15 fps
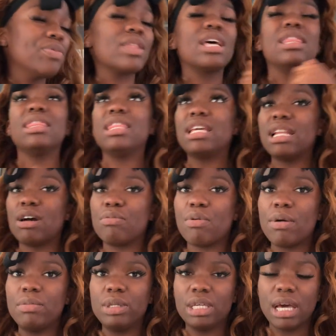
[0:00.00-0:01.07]
and then I'll
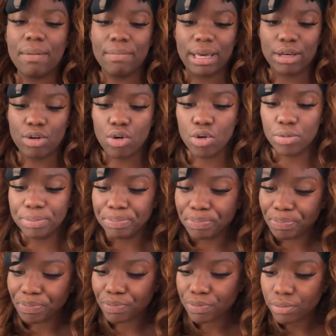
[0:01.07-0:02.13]
probably come back home.
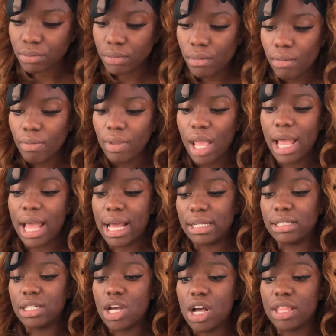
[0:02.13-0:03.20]

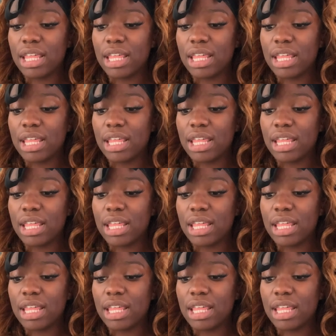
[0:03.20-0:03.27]
And yeah,